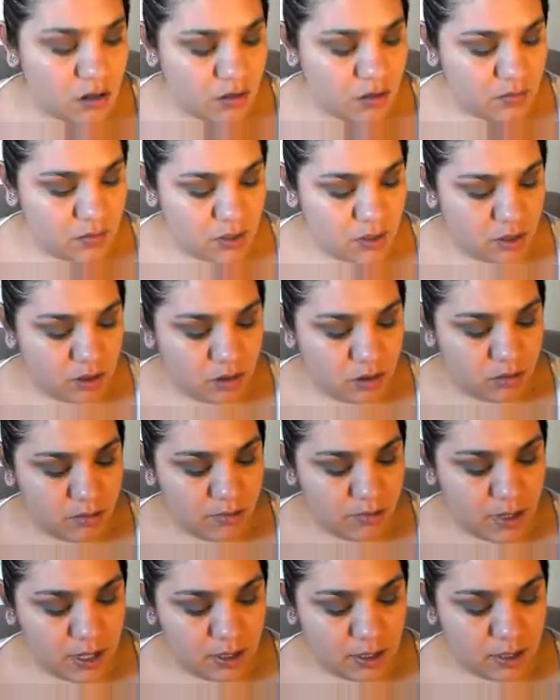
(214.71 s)
I'm going to go
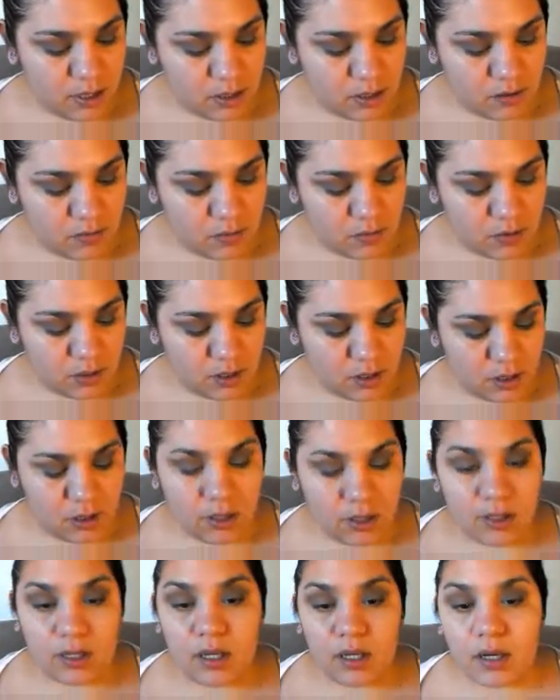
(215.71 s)
back in with the
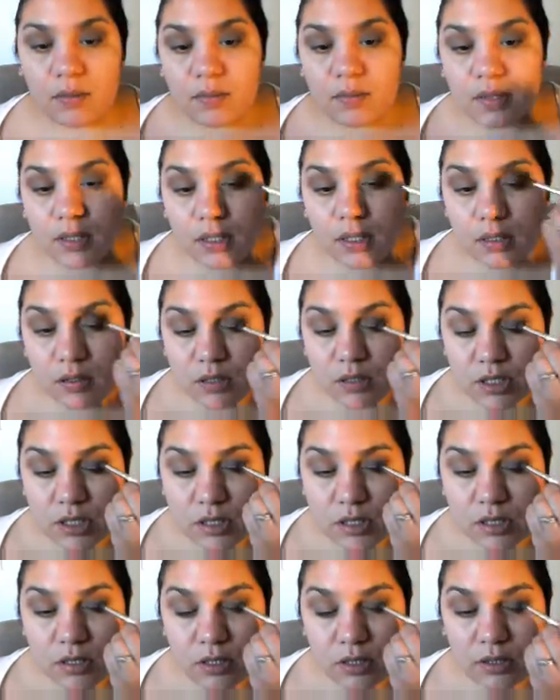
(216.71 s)
Club a little,
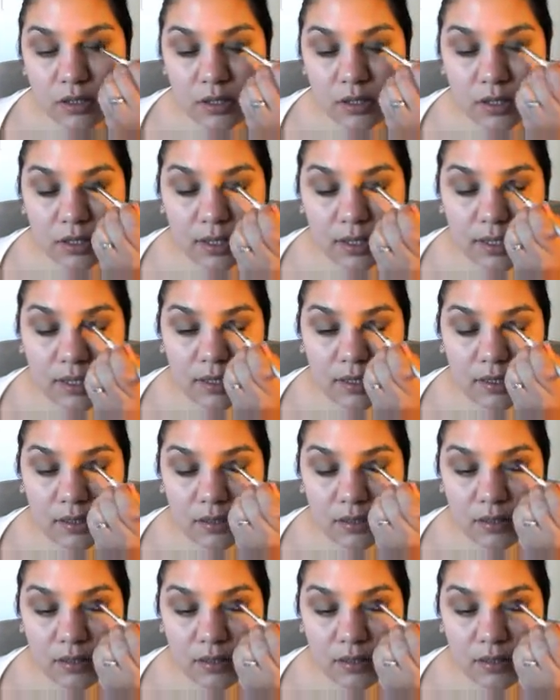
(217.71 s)
just on the lid.